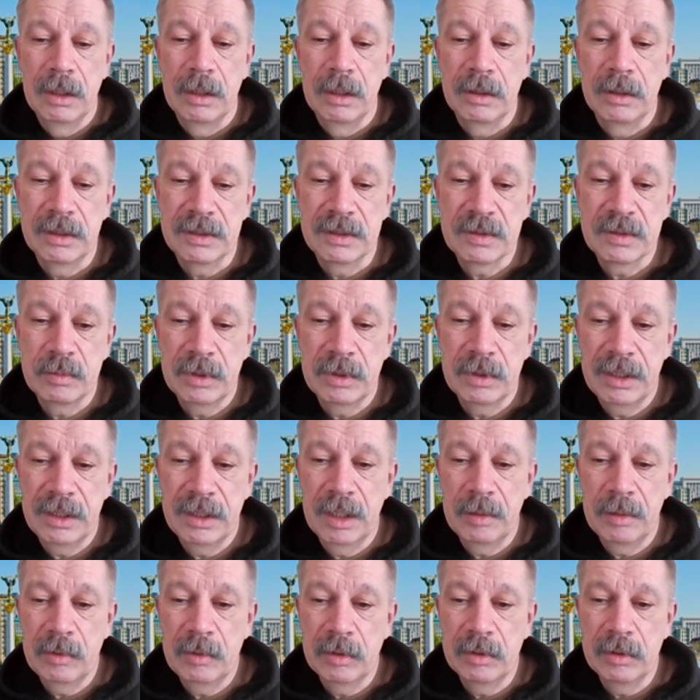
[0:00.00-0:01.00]
And that's why
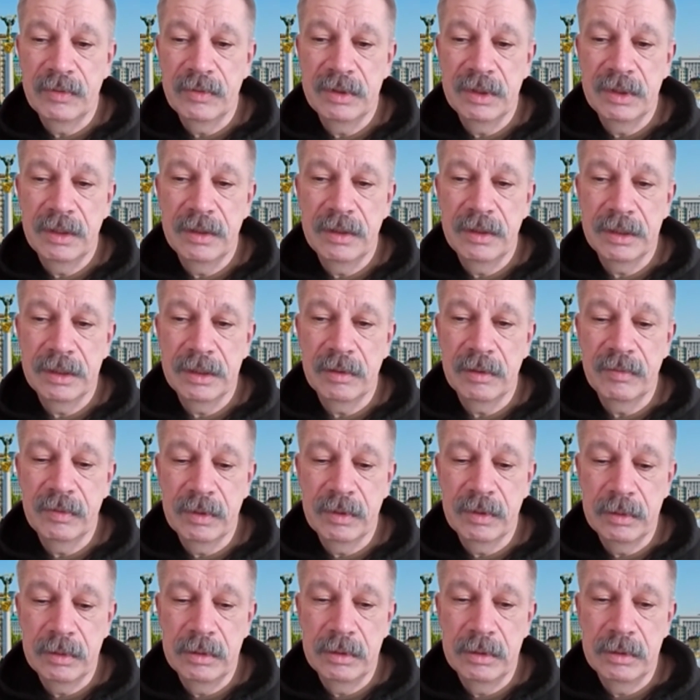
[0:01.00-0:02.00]
I'm confident that, of
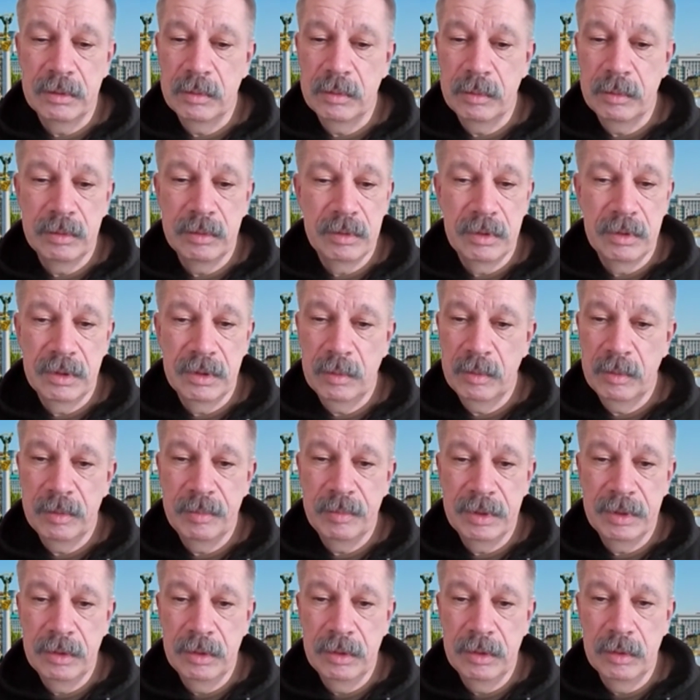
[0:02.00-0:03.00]
course, there will
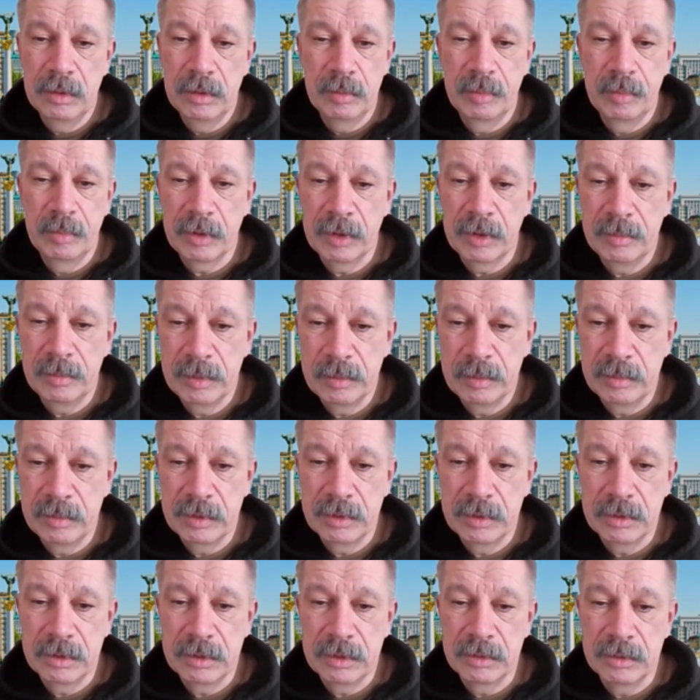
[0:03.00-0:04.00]
be no problem.
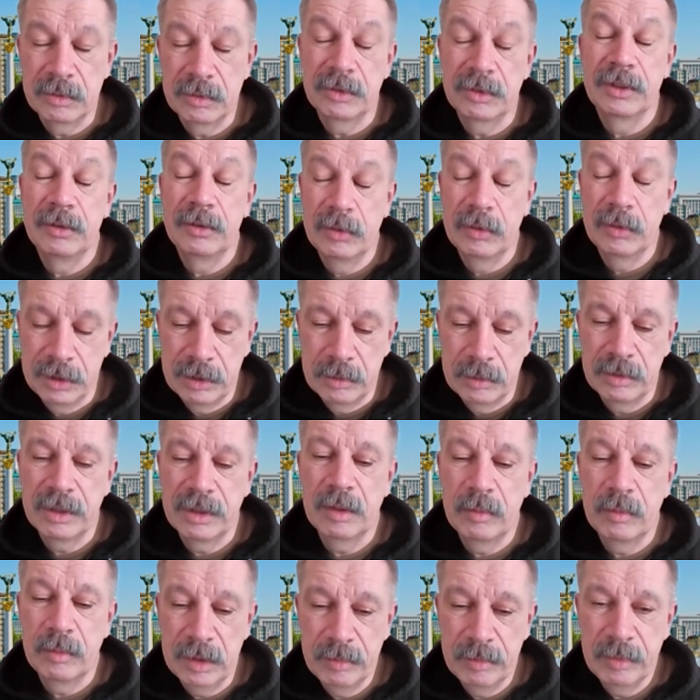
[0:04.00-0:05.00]

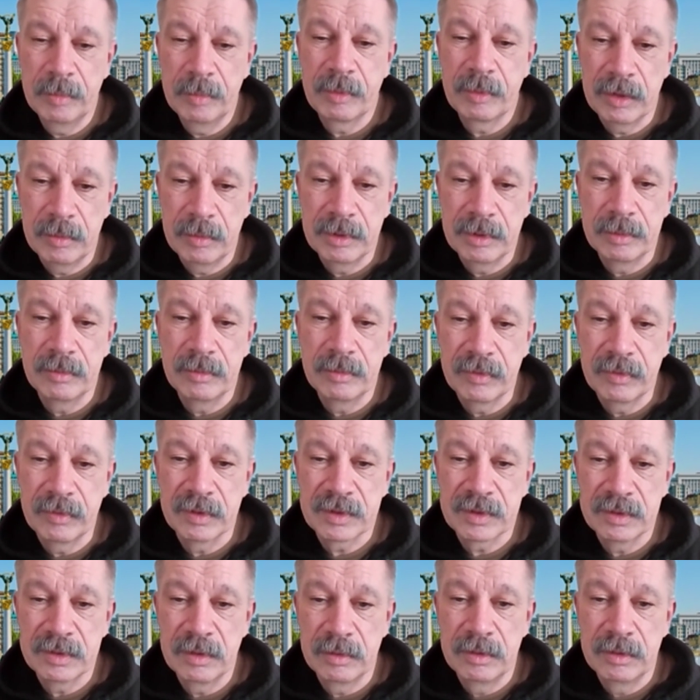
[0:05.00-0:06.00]
There will be problem, of
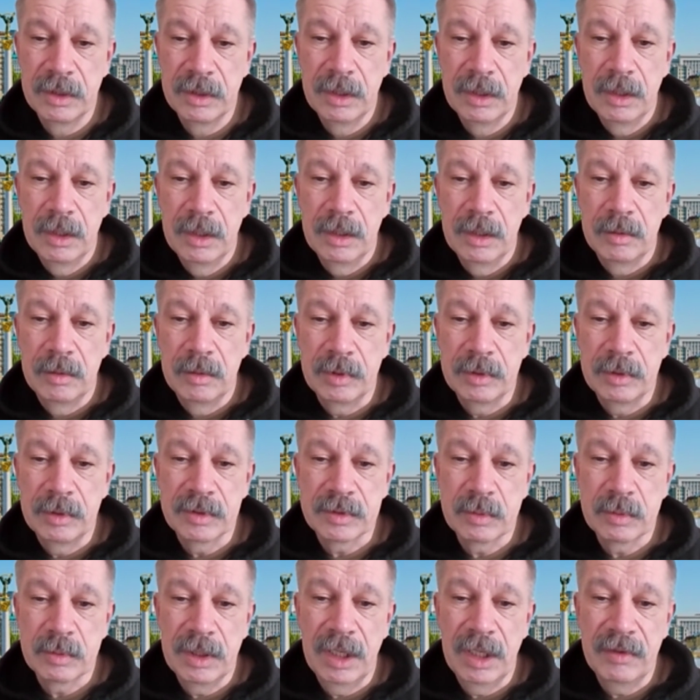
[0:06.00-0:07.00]
course,
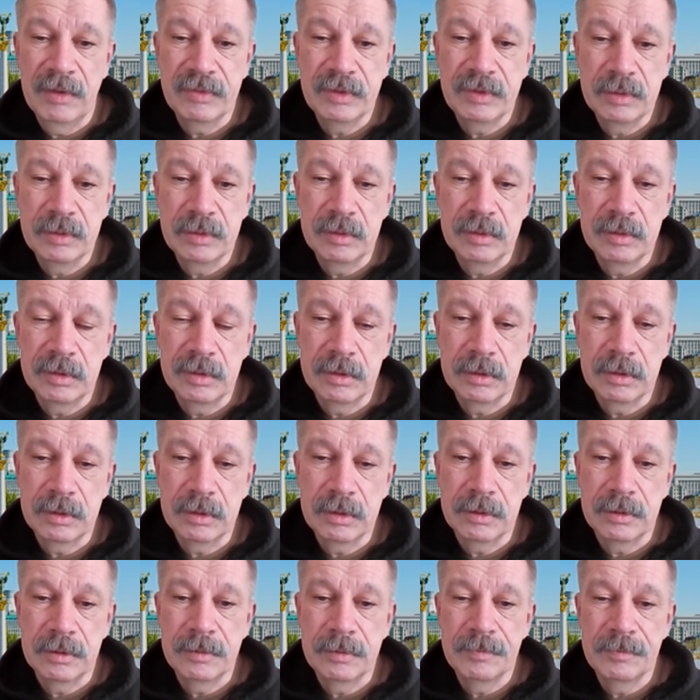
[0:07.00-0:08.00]
because we have
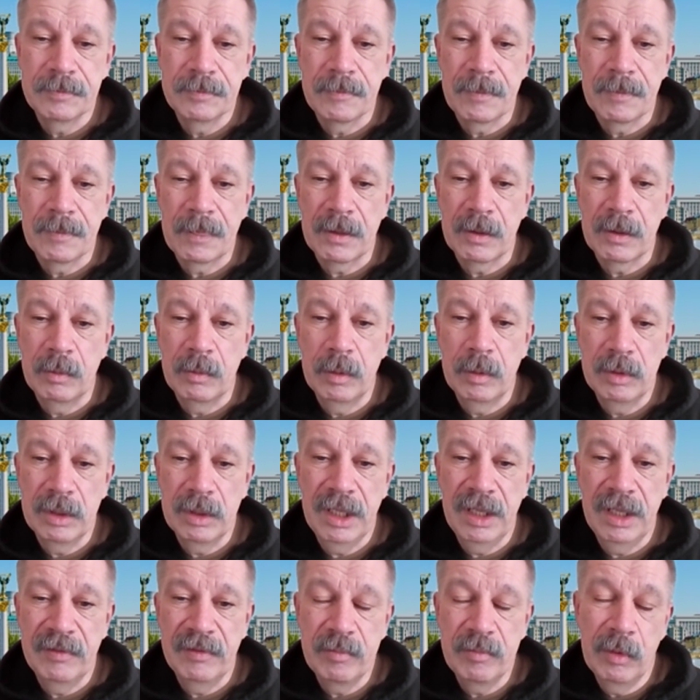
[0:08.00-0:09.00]
to. We will
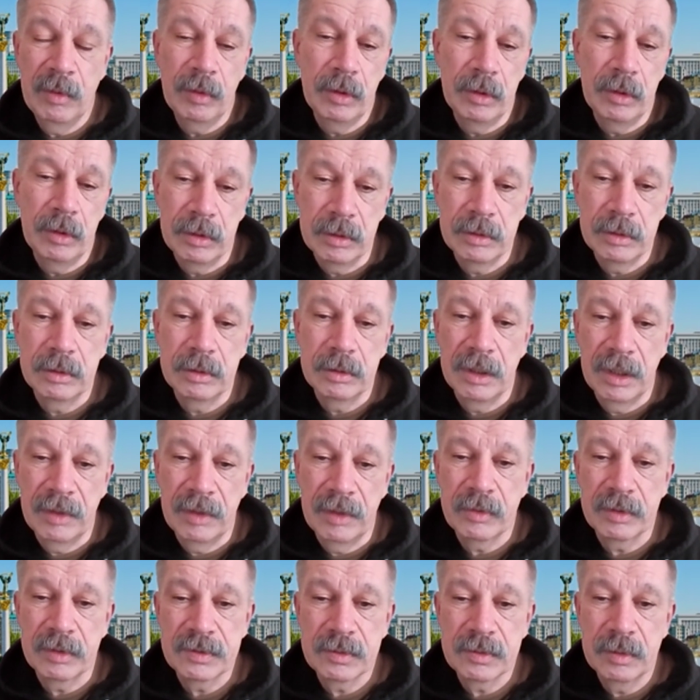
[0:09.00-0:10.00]
have more
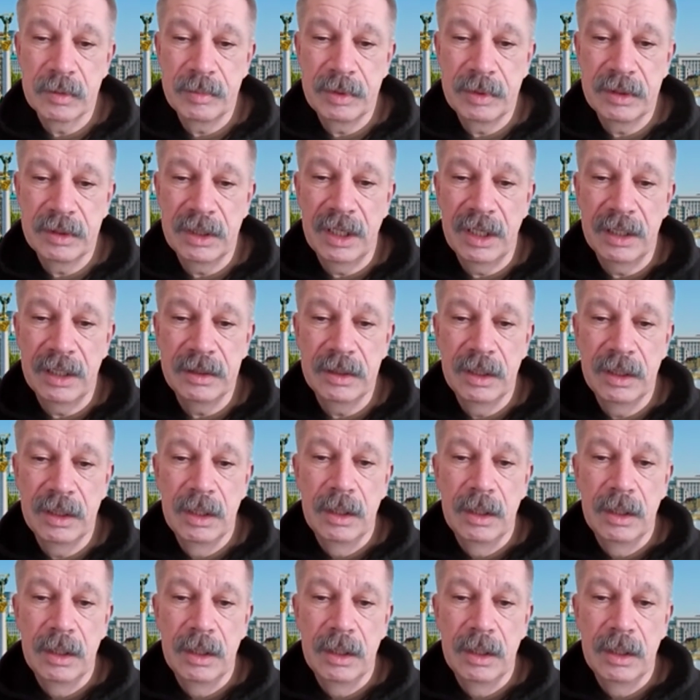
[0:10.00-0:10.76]
efforts to be done.